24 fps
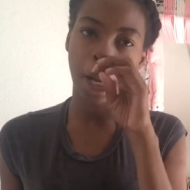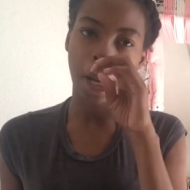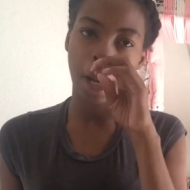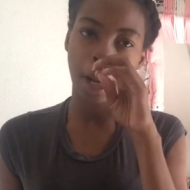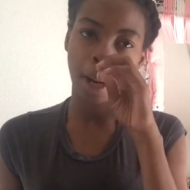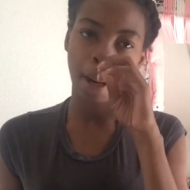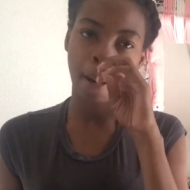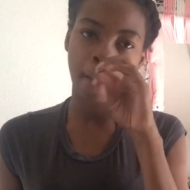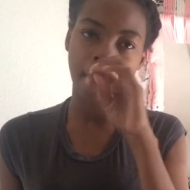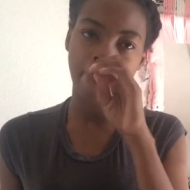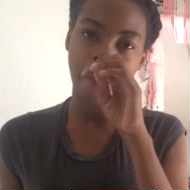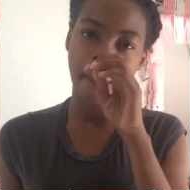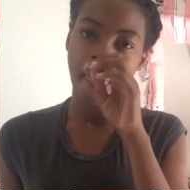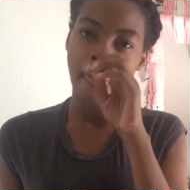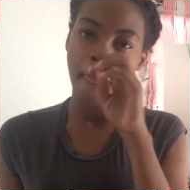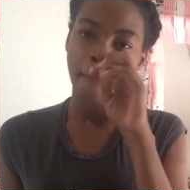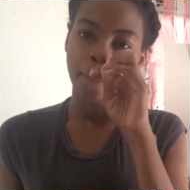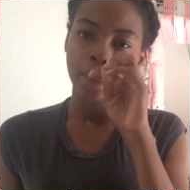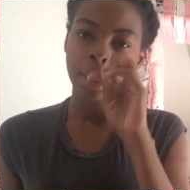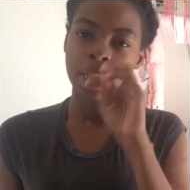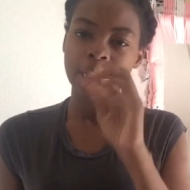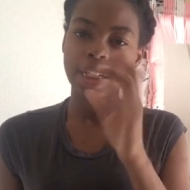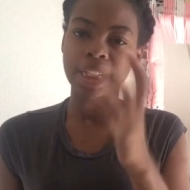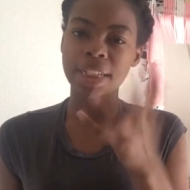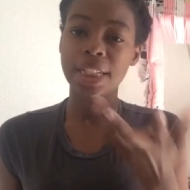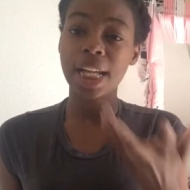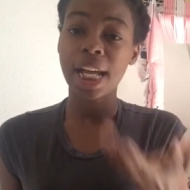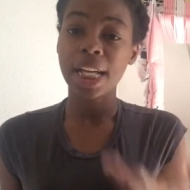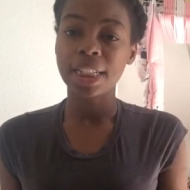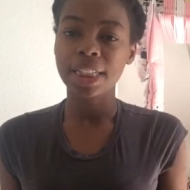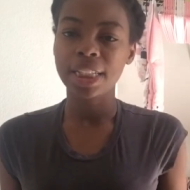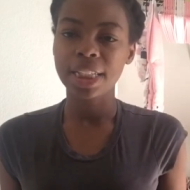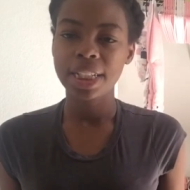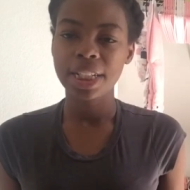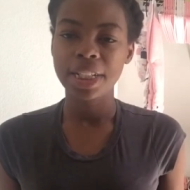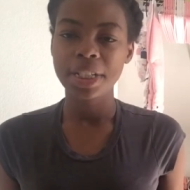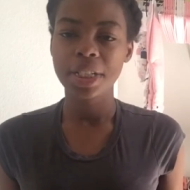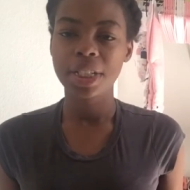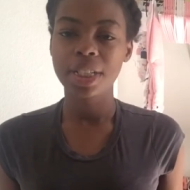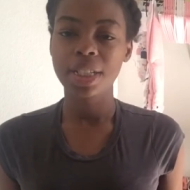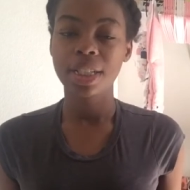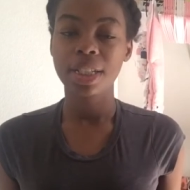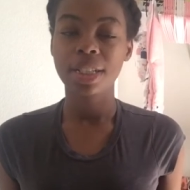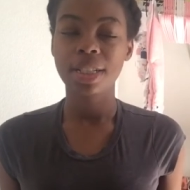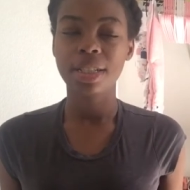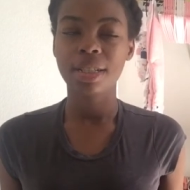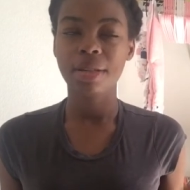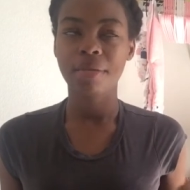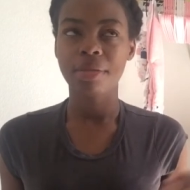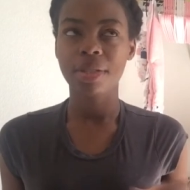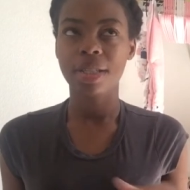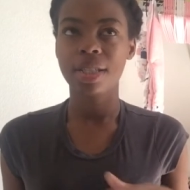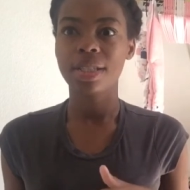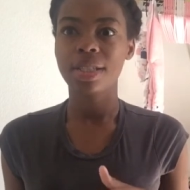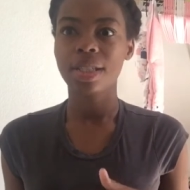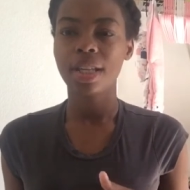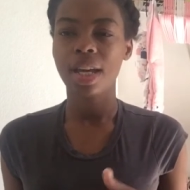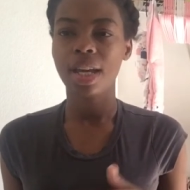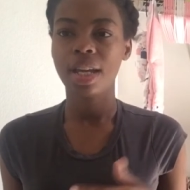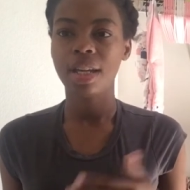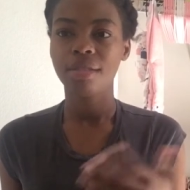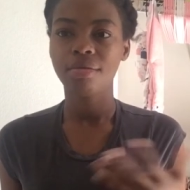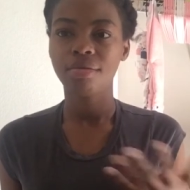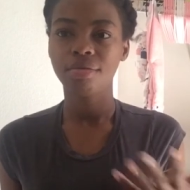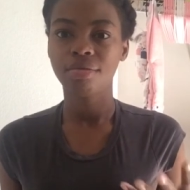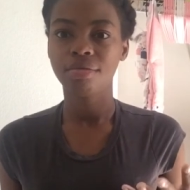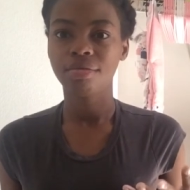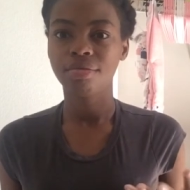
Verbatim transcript: Um, cause I did see something say,